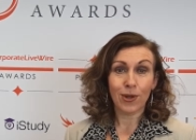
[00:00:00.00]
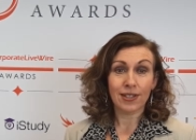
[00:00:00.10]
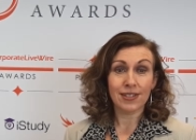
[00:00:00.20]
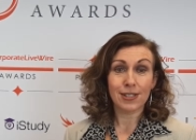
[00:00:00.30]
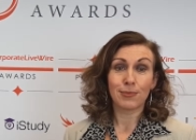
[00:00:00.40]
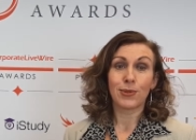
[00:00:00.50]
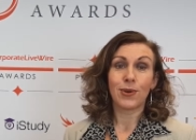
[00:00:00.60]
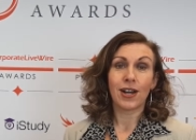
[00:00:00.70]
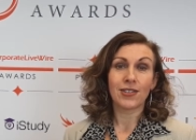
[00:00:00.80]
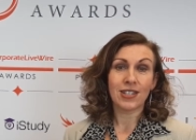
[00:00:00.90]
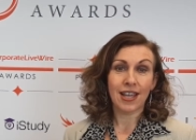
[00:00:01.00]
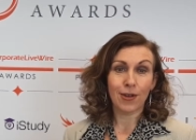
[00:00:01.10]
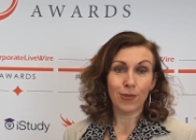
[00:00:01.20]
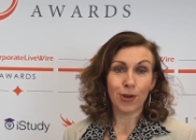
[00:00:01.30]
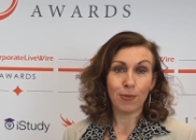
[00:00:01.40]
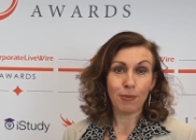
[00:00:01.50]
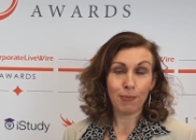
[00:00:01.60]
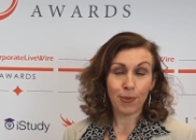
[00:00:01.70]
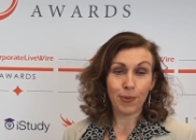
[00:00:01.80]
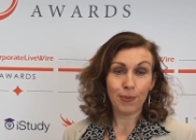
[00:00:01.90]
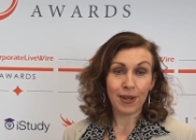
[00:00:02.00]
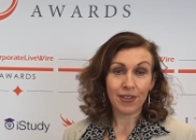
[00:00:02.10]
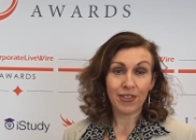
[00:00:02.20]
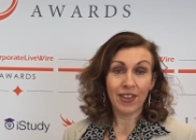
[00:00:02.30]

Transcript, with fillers: small hotel room in Bournemouth,